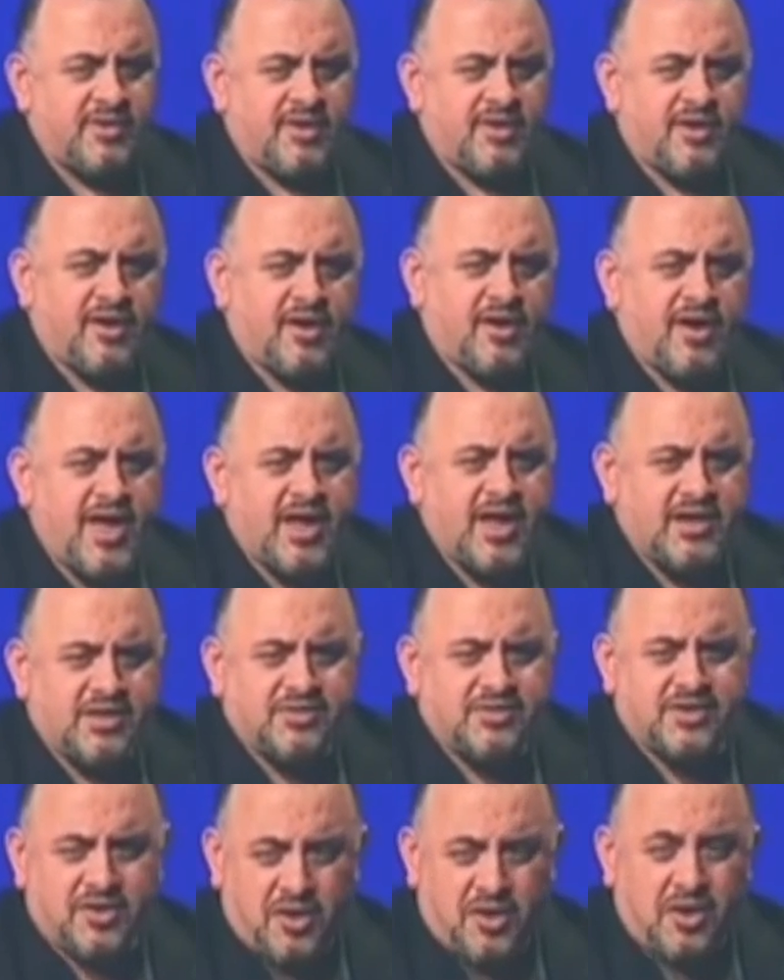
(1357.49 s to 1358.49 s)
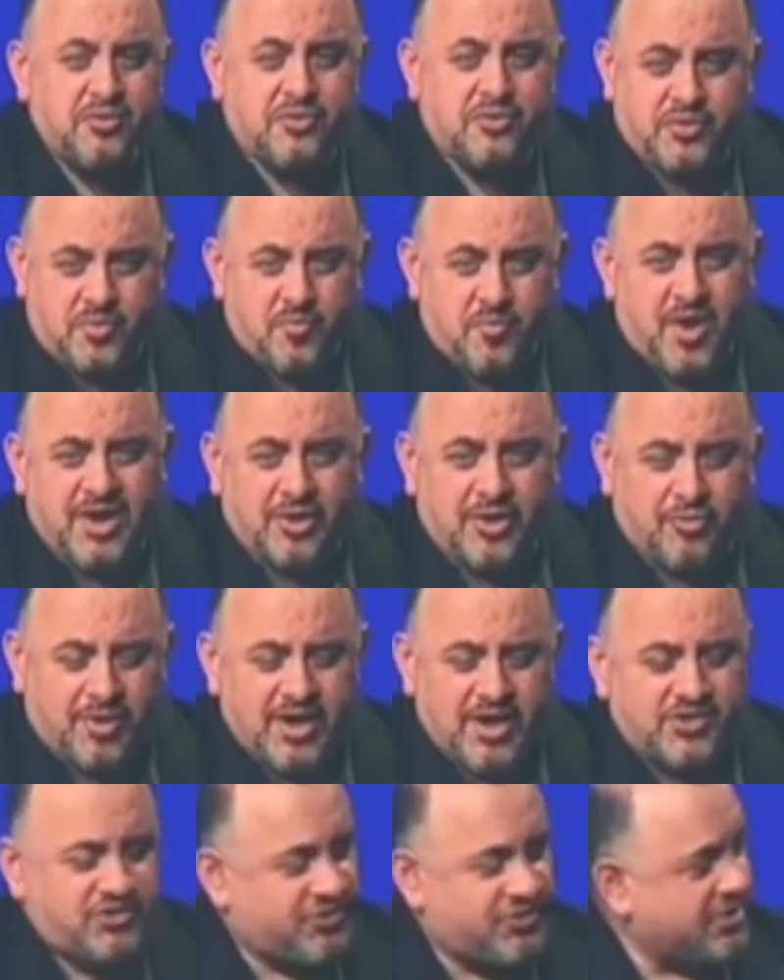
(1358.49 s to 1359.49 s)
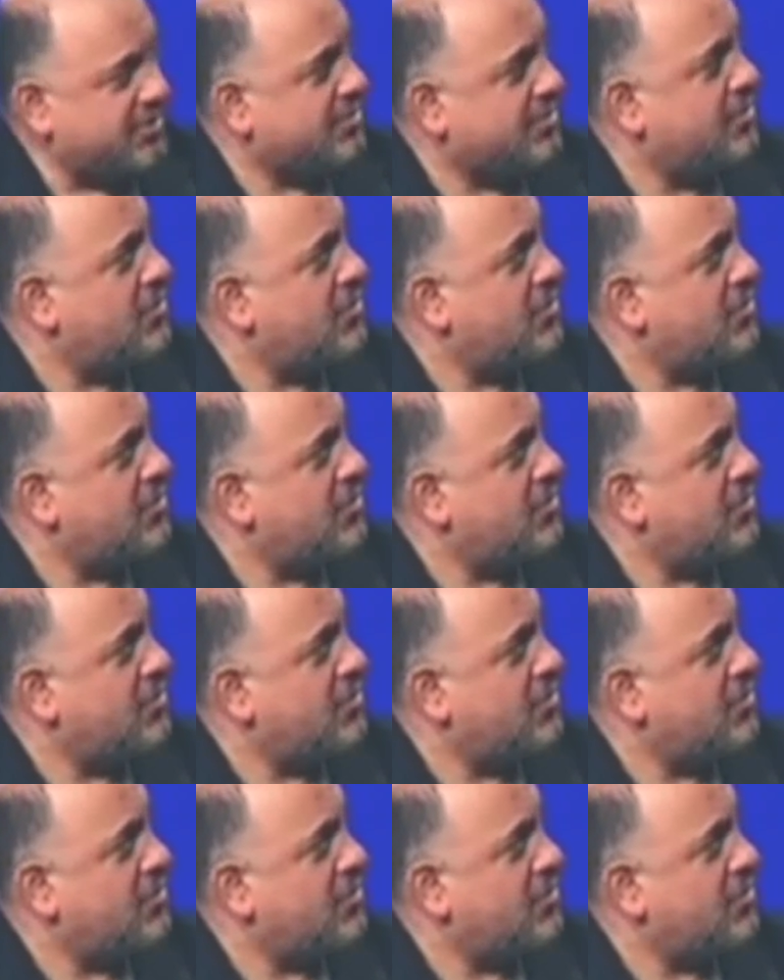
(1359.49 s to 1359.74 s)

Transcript: anything other than migration?